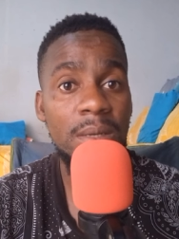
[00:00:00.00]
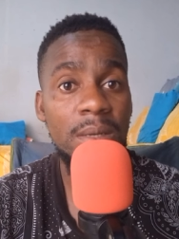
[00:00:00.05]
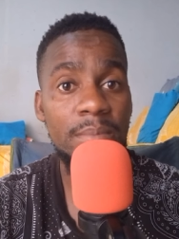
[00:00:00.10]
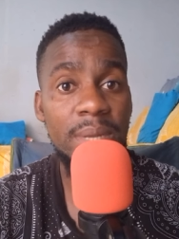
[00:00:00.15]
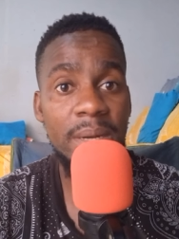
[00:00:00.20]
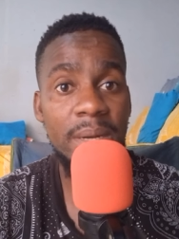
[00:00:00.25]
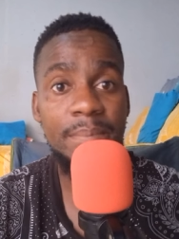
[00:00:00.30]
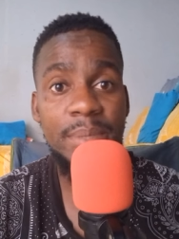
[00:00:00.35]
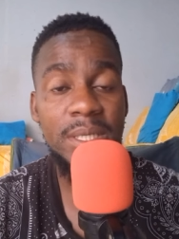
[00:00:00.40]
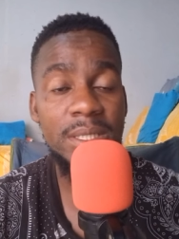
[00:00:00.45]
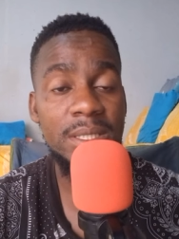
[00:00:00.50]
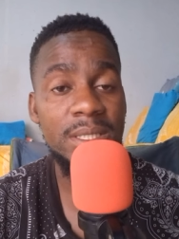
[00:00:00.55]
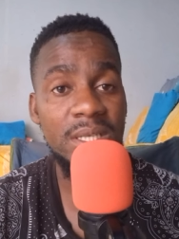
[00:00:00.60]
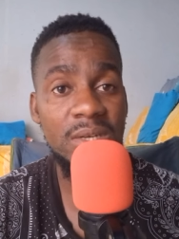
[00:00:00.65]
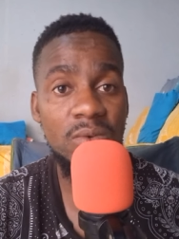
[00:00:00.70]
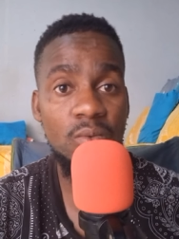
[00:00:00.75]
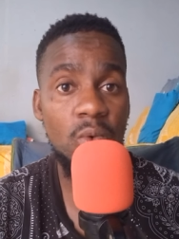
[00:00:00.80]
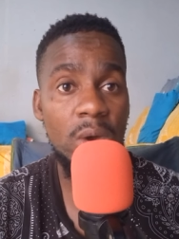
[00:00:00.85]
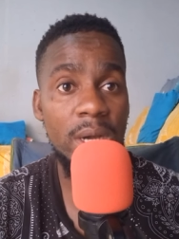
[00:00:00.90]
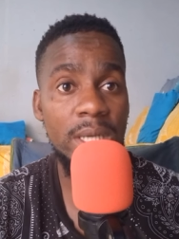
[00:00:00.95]
Brian
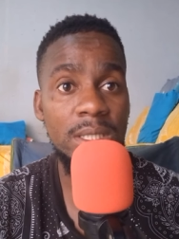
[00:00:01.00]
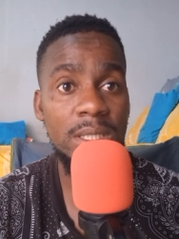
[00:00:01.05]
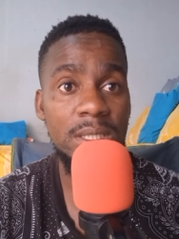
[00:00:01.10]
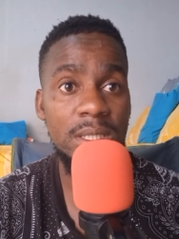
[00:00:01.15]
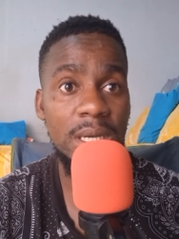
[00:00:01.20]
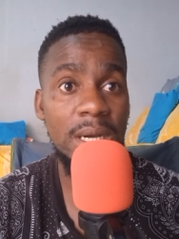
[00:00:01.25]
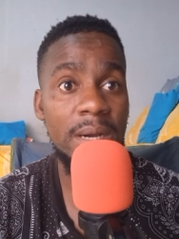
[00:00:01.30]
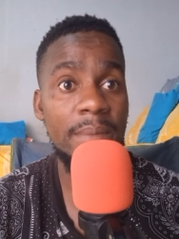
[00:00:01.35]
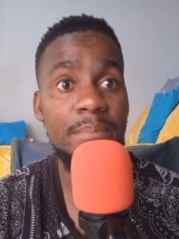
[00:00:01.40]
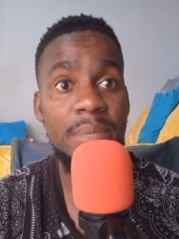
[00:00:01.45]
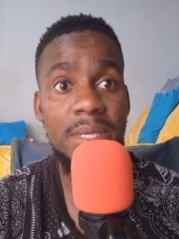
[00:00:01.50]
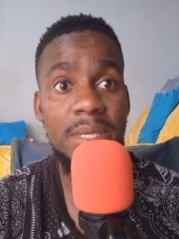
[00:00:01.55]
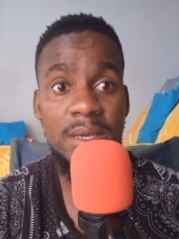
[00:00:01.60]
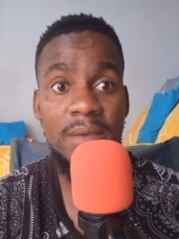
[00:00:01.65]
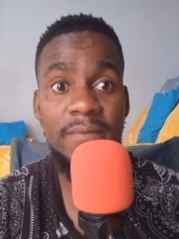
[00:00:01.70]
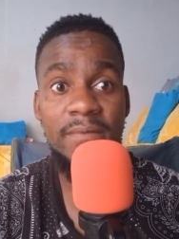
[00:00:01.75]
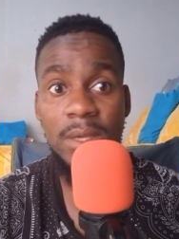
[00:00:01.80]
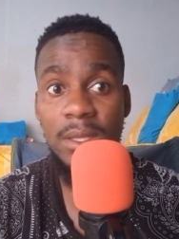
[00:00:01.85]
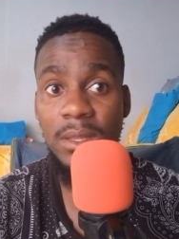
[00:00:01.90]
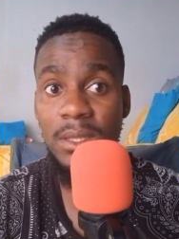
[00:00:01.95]
Peterson was uh,
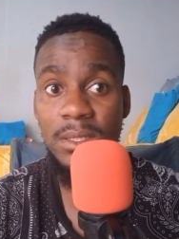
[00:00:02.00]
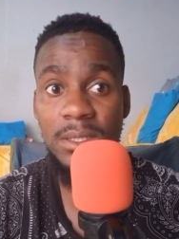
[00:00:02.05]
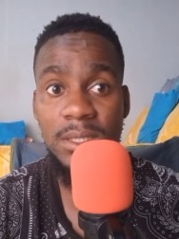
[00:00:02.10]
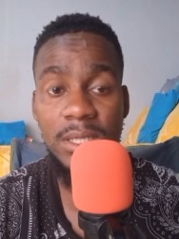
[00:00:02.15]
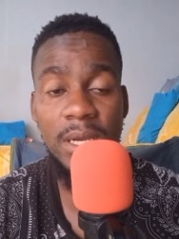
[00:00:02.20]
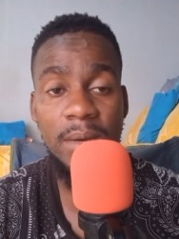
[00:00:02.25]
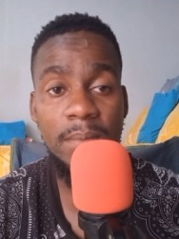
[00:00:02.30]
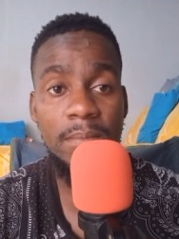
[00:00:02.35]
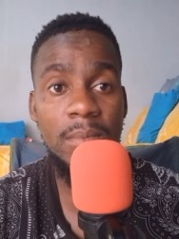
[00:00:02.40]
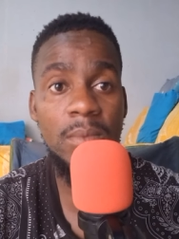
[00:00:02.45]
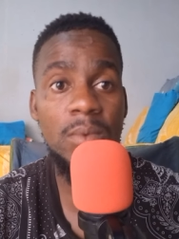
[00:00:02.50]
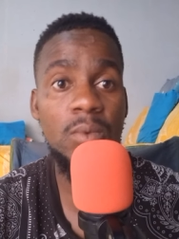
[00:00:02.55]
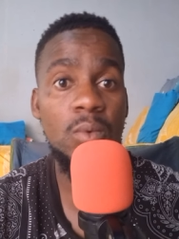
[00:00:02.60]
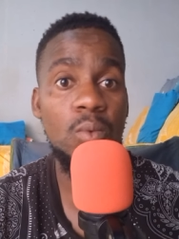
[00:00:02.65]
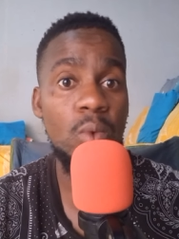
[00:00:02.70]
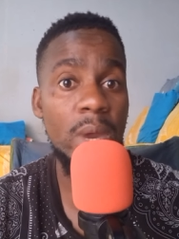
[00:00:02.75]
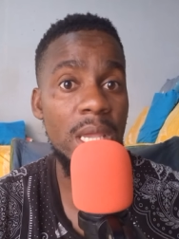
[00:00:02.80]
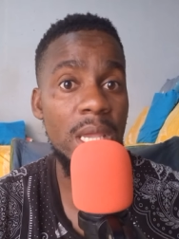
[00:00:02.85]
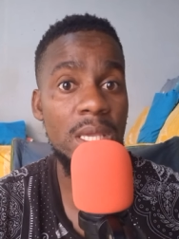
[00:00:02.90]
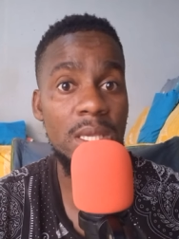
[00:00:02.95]
behaving the same
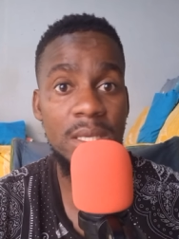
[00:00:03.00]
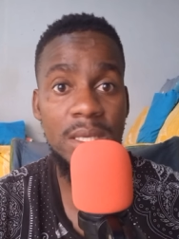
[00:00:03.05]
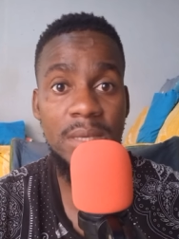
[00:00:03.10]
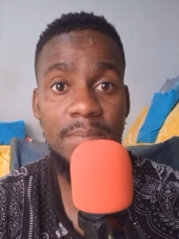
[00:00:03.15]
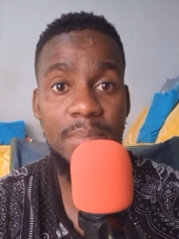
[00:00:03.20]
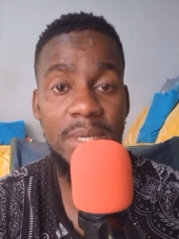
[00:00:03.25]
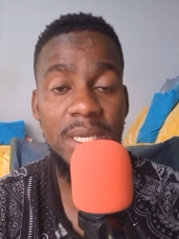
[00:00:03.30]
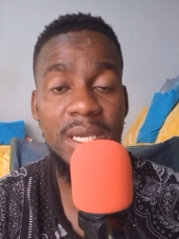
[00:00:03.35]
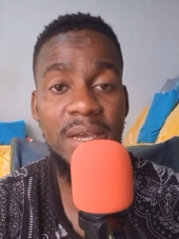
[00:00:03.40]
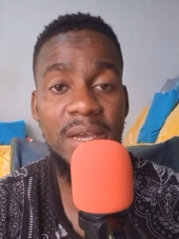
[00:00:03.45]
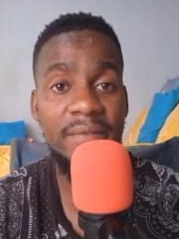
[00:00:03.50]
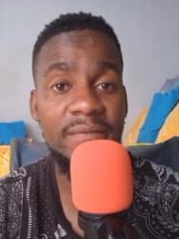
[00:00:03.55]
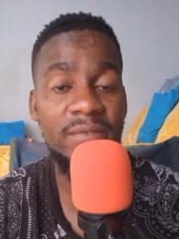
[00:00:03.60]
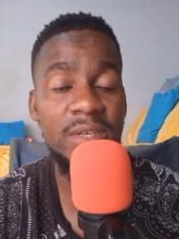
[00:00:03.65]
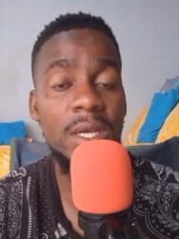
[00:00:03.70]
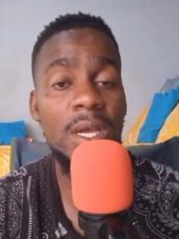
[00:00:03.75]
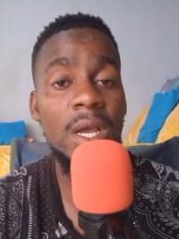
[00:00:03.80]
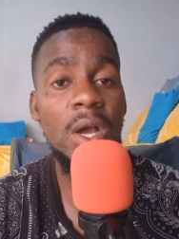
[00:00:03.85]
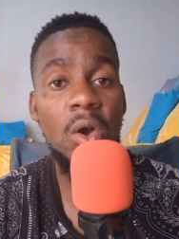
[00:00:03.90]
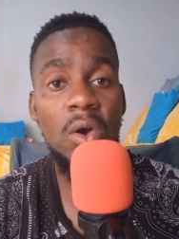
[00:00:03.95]
way he
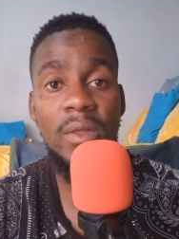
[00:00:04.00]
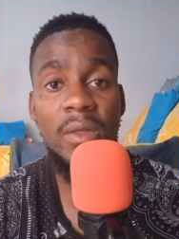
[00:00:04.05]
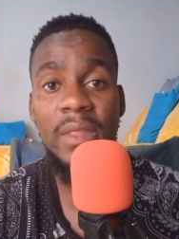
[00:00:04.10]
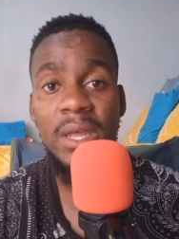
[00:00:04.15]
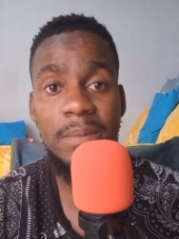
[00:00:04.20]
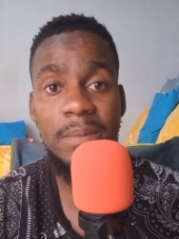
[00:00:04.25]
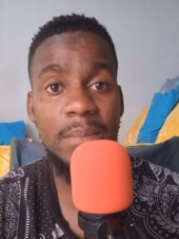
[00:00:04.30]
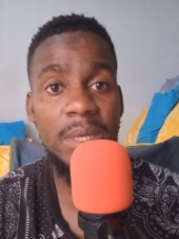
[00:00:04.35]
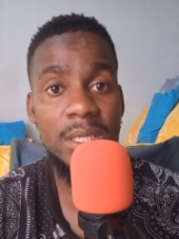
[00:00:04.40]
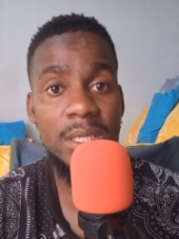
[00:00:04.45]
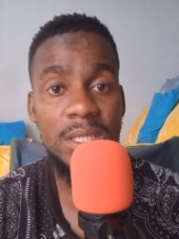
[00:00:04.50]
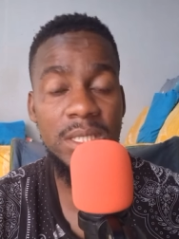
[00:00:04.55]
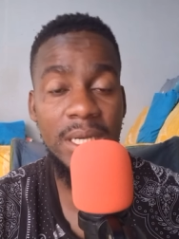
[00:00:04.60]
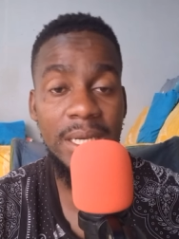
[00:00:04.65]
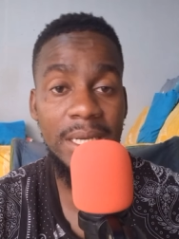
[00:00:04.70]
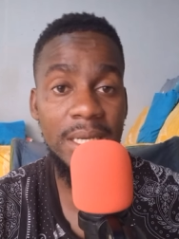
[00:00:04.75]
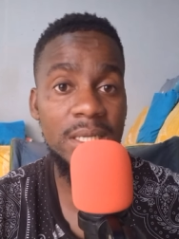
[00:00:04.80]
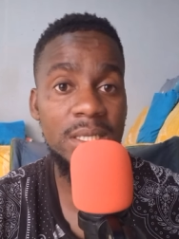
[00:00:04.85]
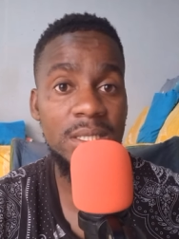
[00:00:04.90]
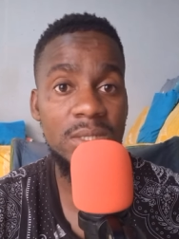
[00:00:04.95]
behaved on that match
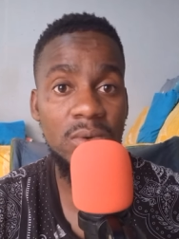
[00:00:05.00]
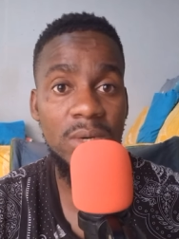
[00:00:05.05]
against